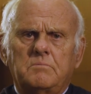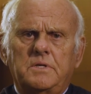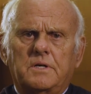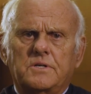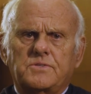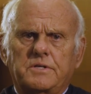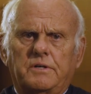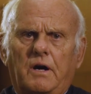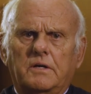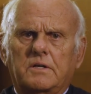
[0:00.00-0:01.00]
because
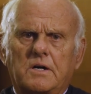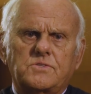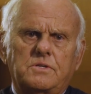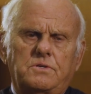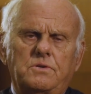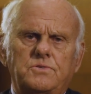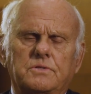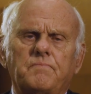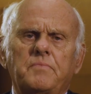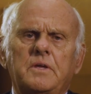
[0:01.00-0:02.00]
under our
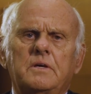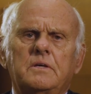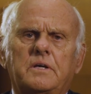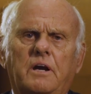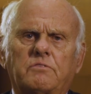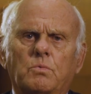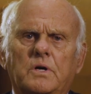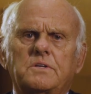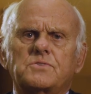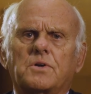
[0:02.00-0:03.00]
Constitution,
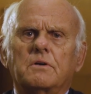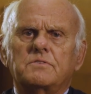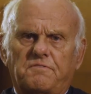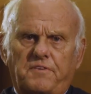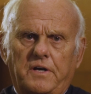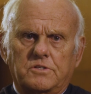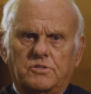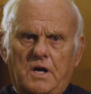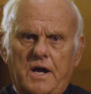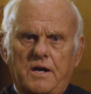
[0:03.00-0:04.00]
everyone deserves a fair
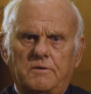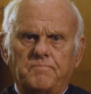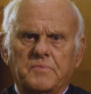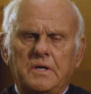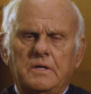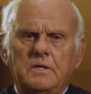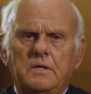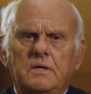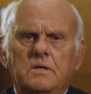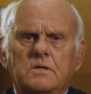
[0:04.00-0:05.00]
trial.
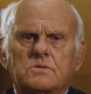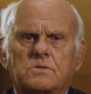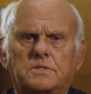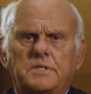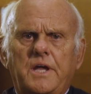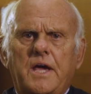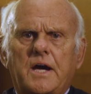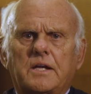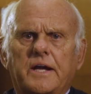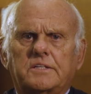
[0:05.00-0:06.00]
So today
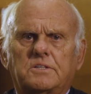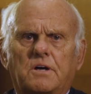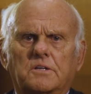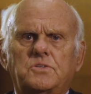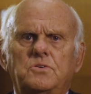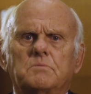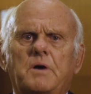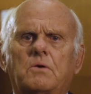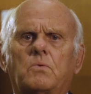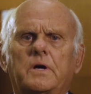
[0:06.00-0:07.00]
I'd like to talk to you
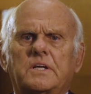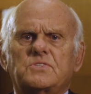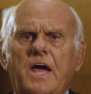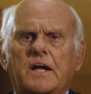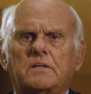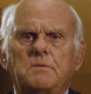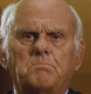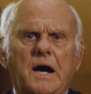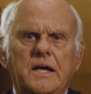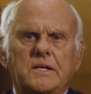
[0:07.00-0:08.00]
about what exactly
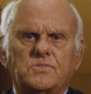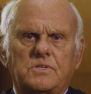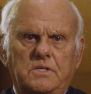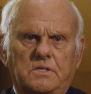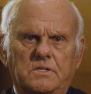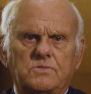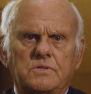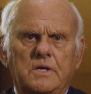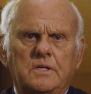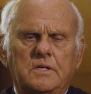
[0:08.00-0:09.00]
bias
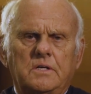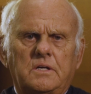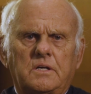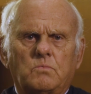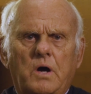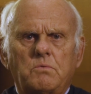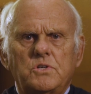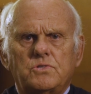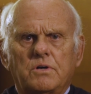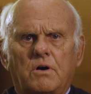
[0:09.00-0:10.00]
is and why
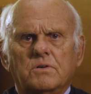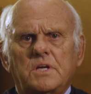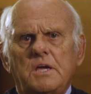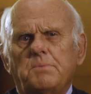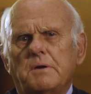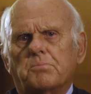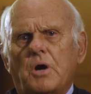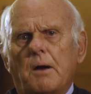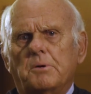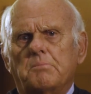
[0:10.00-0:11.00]
we should all keep
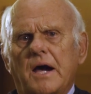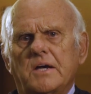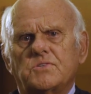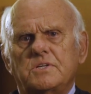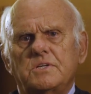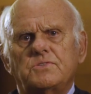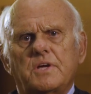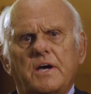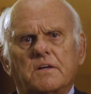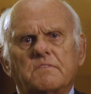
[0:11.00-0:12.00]
improper biases
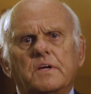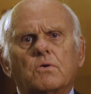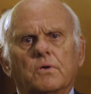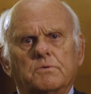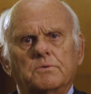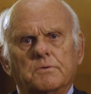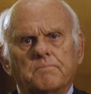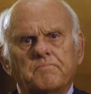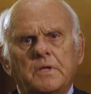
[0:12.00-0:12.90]
out of the courtroom.